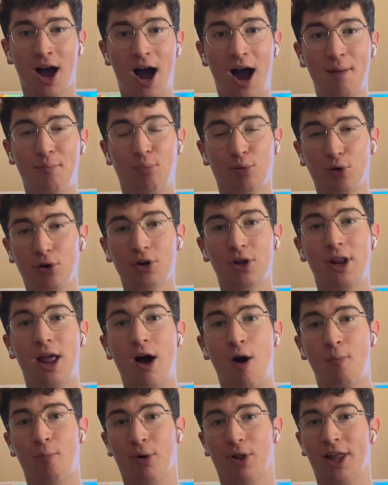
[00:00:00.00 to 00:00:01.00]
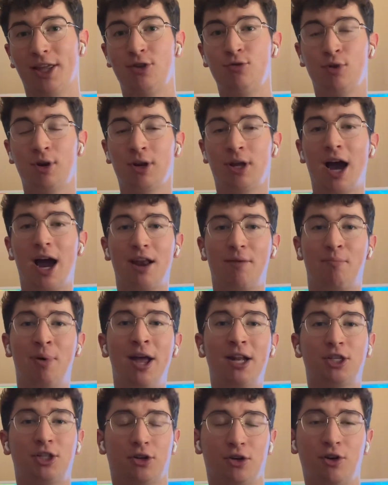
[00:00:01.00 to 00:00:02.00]
I blurred it out, but like you can kind of
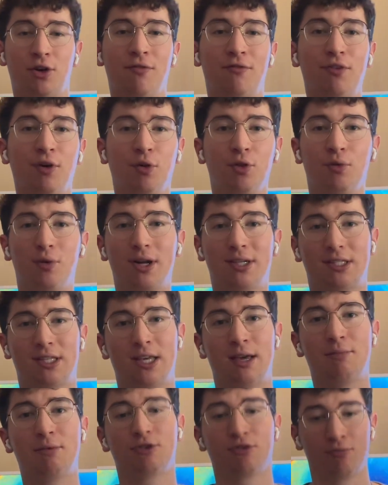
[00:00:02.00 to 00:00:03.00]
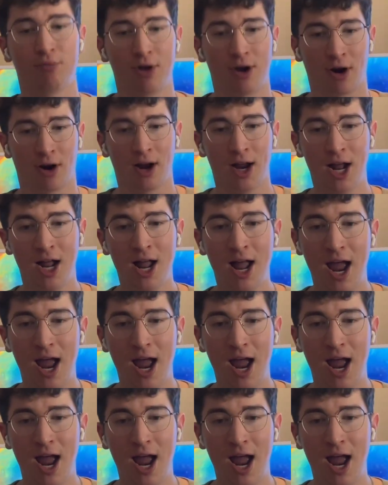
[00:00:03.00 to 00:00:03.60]
picture, you can fill in the rest of the image from here.